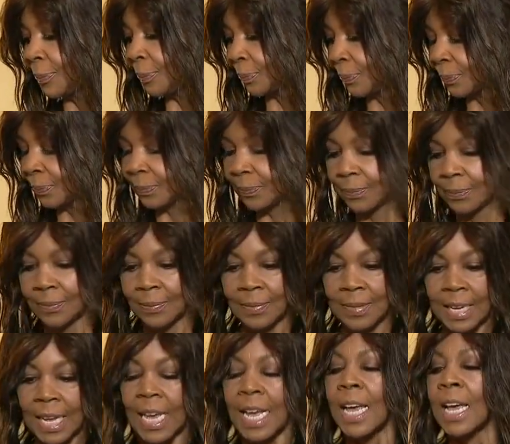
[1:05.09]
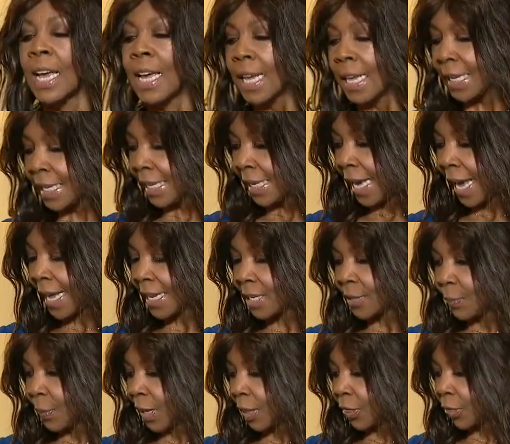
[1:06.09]
is wrapping two toes? Yes,
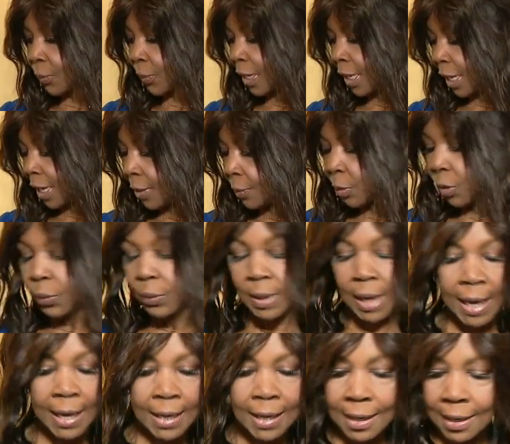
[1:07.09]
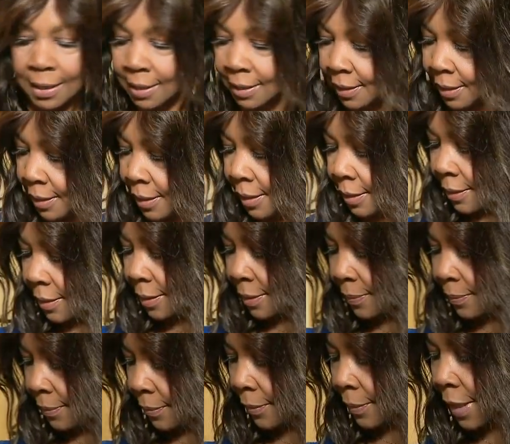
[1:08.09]
but three M created
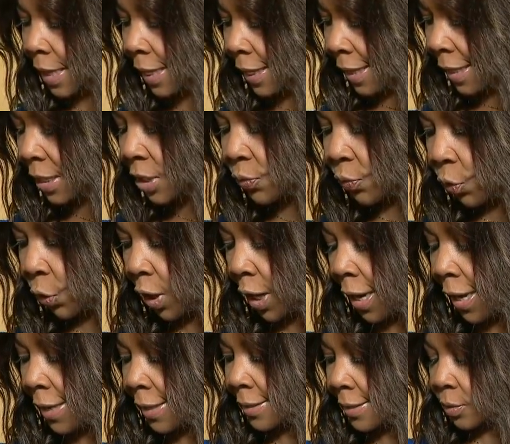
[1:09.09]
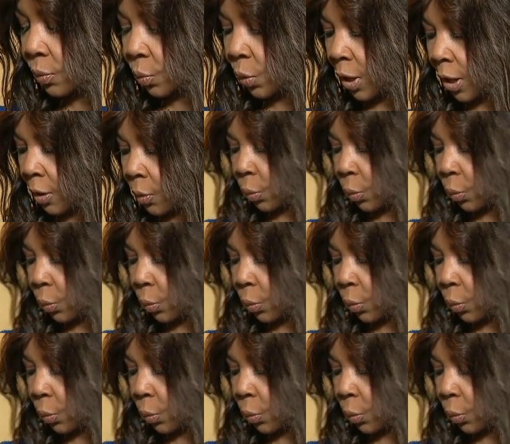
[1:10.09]
this for us where